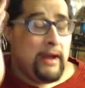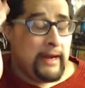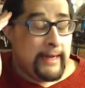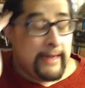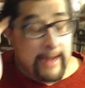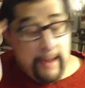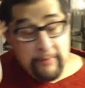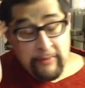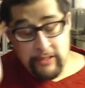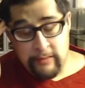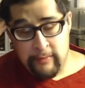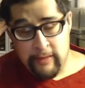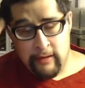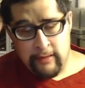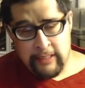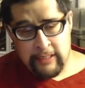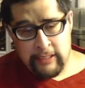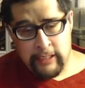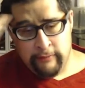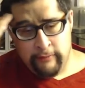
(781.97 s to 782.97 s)
Captain
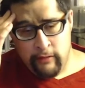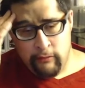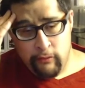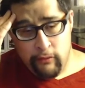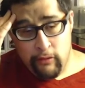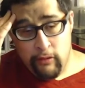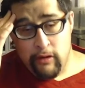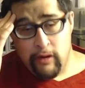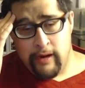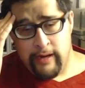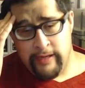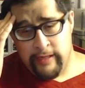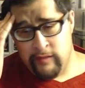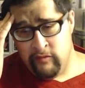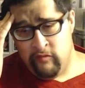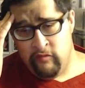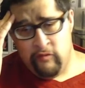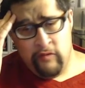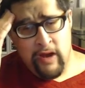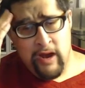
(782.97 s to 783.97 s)
America Civil War, because
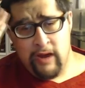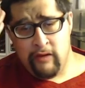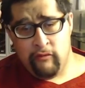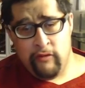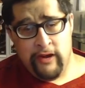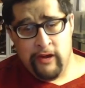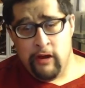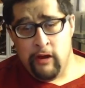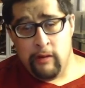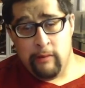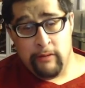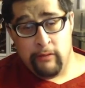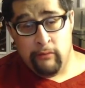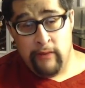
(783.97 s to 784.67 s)
fuck, we all been